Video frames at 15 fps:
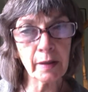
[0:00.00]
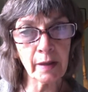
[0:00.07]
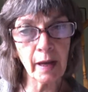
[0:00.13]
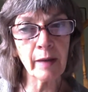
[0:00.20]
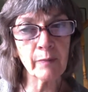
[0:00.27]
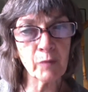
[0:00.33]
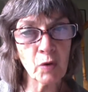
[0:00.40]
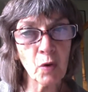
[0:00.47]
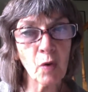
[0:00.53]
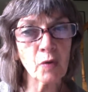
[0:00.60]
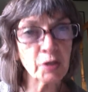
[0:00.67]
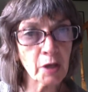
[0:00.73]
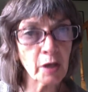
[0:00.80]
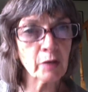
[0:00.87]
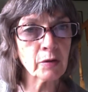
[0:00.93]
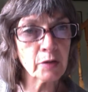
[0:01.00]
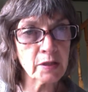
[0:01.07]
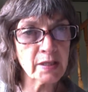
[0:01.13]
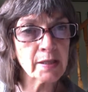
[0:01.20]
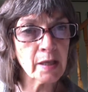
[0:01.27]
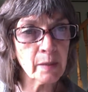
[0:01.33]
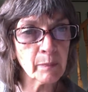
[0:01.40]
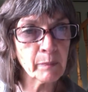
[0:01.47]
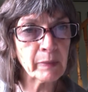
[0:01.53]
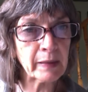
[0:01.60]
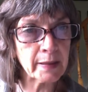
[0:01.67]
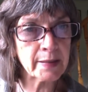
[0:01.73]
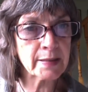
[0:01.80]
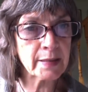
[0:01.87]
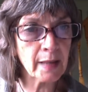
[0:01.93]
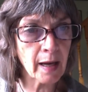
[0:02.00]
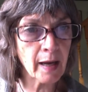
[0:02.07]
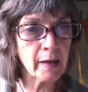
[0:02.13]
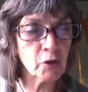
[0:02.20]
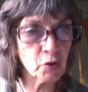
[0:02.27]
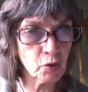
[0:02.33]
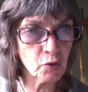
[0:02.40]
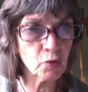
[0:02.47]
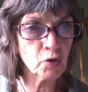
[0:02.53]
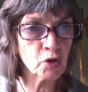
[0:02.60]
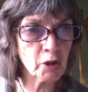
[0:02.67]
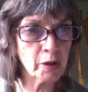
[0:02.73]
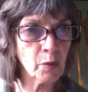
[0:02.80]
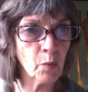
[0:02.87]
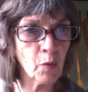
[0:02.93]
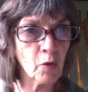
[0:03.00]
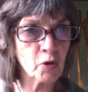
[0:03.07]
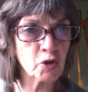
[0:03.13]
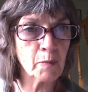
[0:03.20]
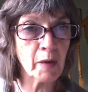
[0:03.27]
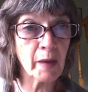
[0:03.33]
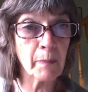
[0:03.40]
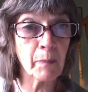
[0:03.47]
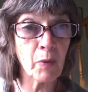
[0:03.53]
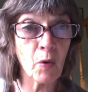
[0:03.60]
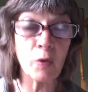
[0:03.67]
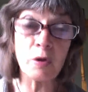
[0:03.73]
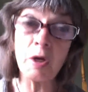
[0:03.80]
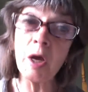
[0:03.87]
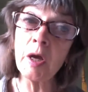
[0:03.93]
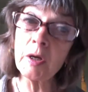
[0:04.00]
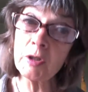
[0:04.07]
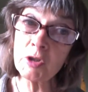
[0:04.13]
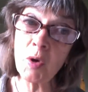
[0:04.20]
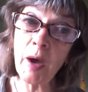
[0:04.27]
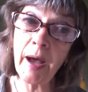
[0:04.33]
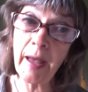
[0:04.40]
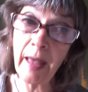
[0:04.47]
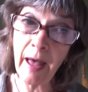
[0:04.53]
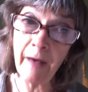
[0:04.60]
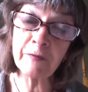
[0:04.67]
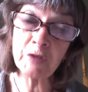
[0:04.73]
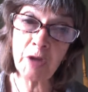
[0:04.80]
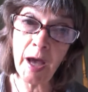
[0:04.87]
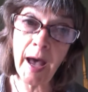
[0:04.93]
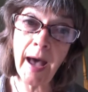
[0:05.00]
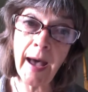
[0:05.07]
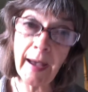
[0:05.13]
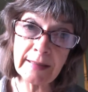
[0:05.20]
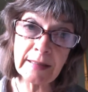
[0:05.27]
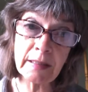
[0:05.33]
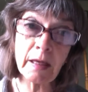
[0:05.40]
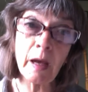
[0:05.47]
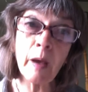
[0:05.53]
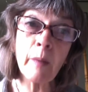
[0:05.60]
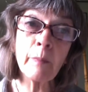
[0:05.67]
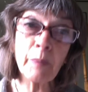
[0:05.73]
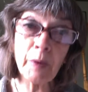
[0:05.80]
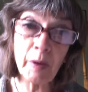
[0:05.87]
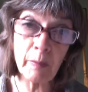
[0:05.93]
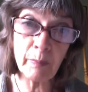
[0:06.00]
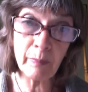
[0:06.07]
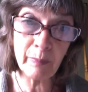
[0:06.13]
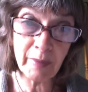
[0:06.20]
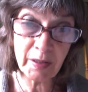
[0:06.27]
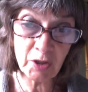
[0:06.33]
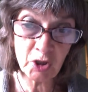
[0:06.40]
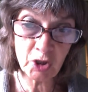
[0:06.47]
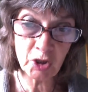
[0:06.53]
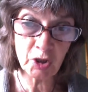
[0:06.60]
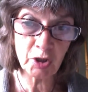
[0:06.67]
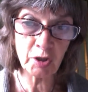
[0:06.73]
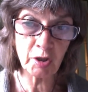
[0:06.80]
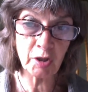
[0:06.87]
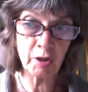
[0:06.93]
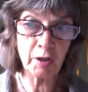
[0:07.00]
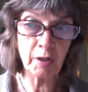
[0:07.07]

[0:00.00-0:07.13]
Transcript: I'm not at the same place I usually wash my pot, so I have to ask permission.